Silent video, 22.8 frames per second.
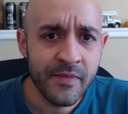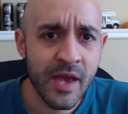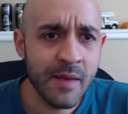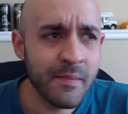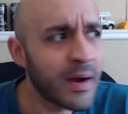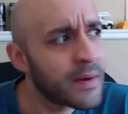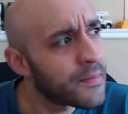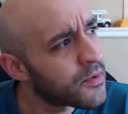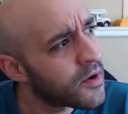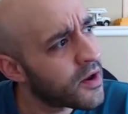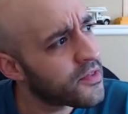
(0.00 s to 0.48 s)

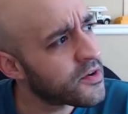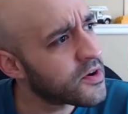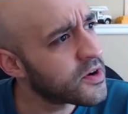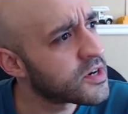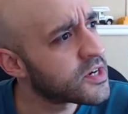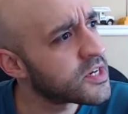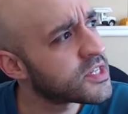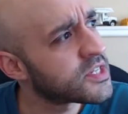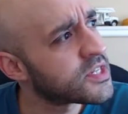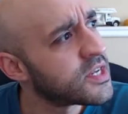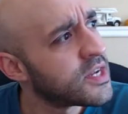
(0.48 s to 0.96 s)
And my
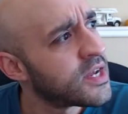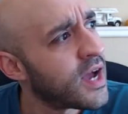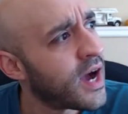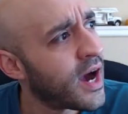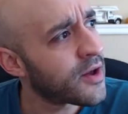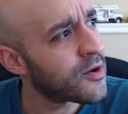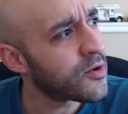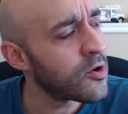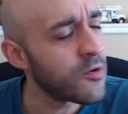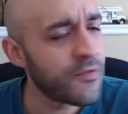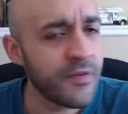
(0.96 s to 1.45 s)
brother just,
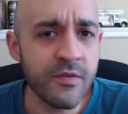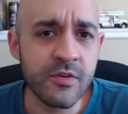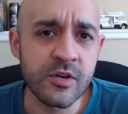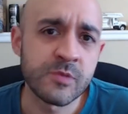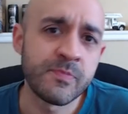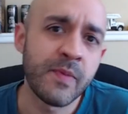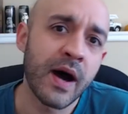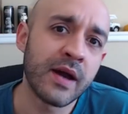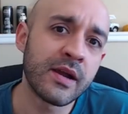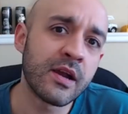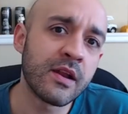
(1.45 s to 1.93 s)
I don't know if he
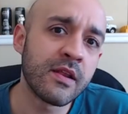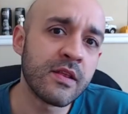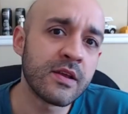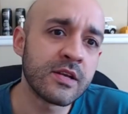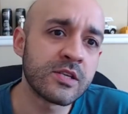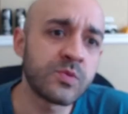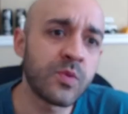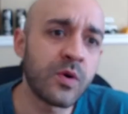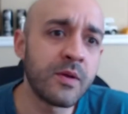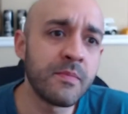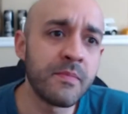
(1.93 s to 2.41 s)
responded to
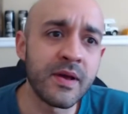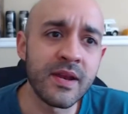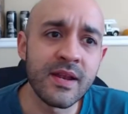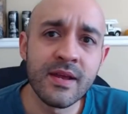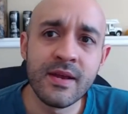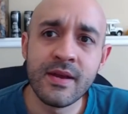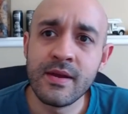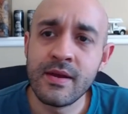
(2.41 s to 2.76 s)
this one, but